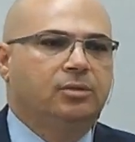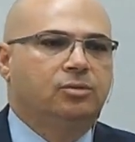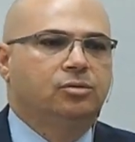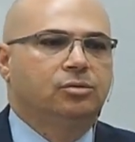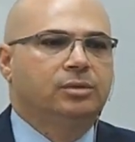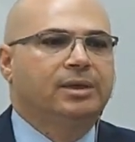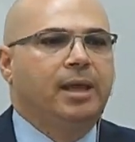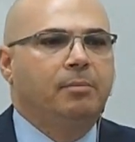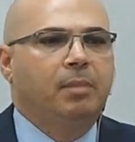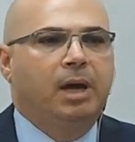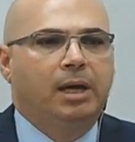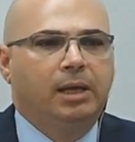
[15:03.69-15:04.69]
the enemy
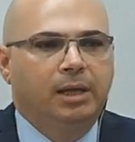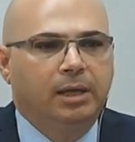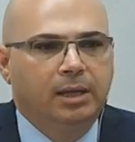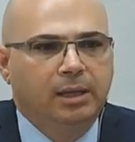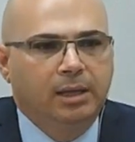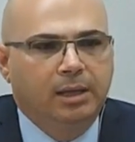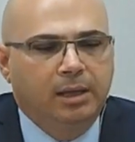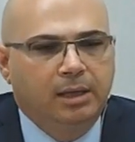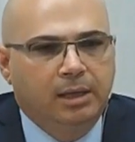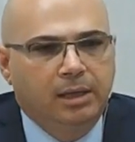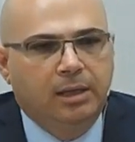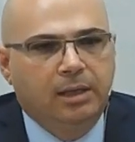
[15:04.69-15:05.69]
has at
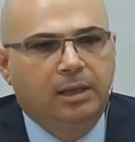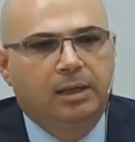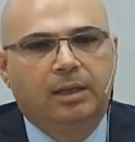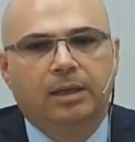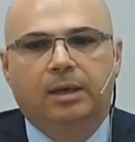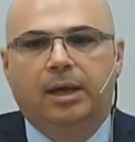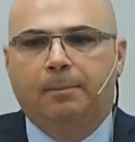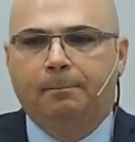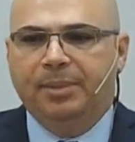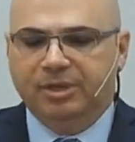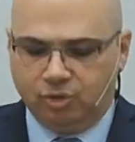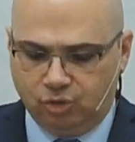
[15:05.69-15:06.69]
every moment
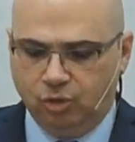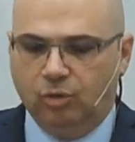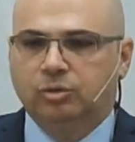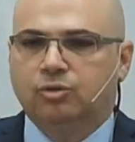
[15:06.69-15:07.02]
tried to